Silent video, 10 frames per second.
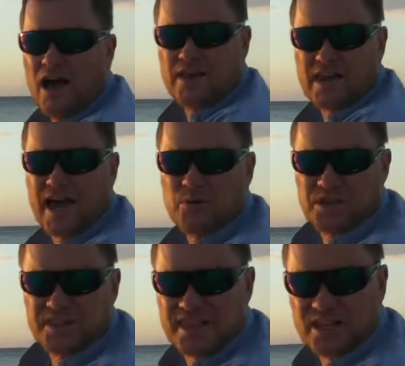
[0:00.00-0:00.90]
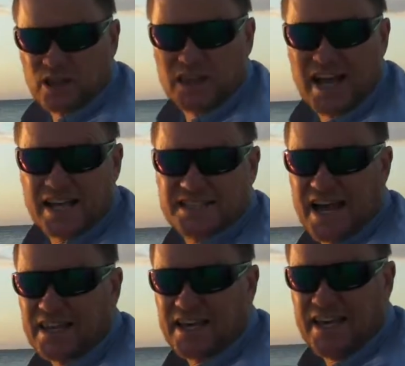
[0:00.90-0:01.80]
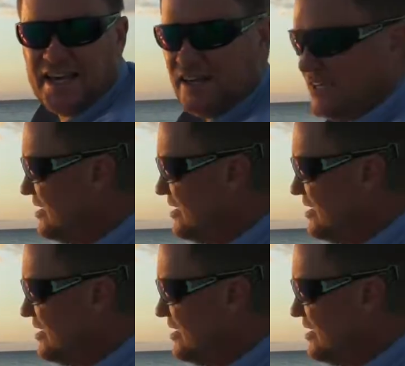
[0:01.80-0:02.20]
Okay, we've got another little tailor here.